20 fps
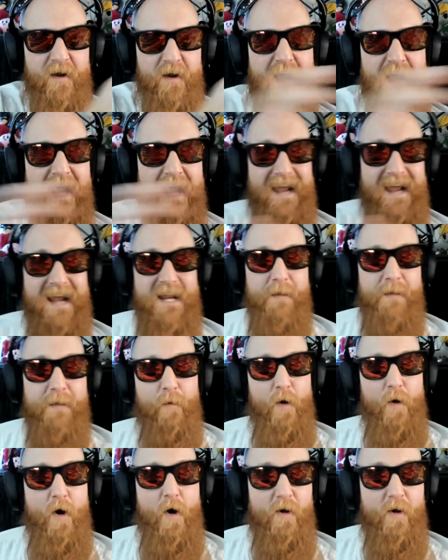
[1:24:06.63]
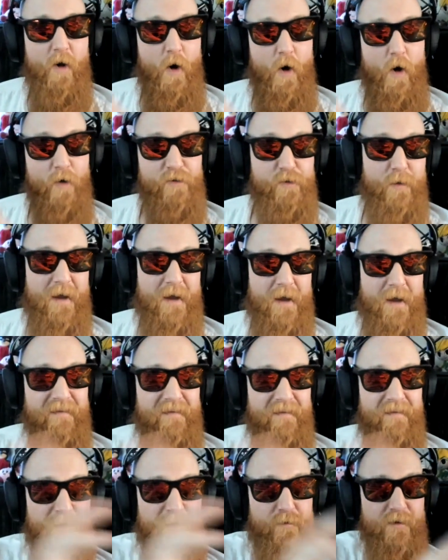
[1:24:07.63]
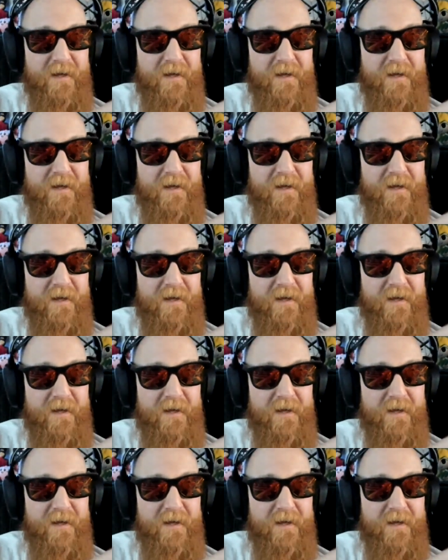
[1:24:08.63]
and Eddie Brock also had that hatred.